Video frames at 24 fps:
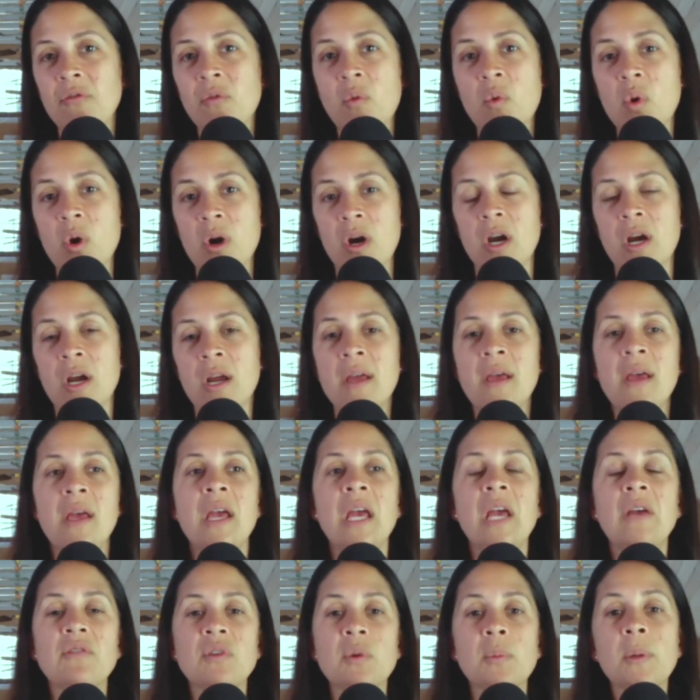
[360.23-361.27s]
for.
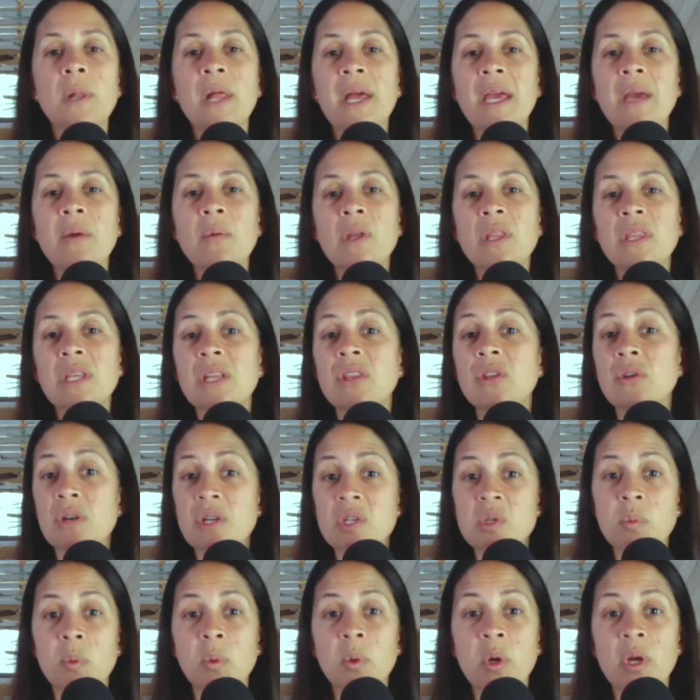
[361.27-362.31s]
If they're playing with it, they're
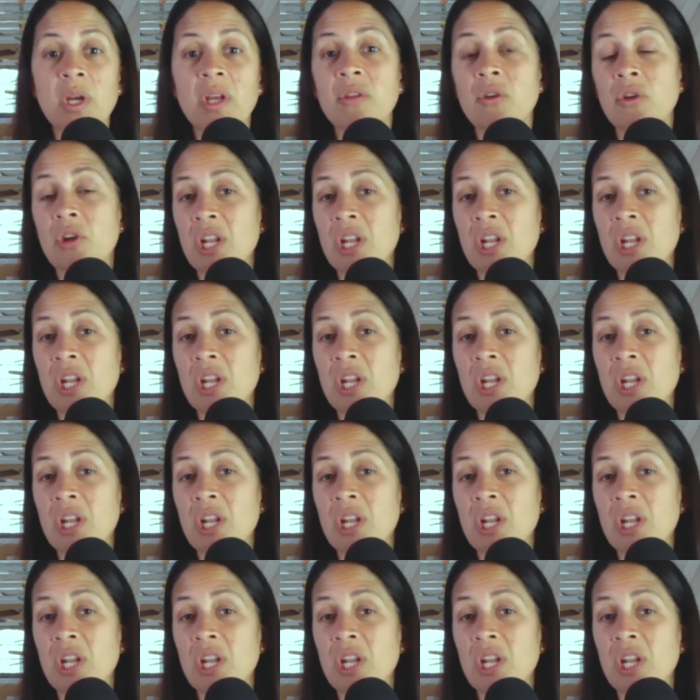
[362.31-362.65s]
exploring it,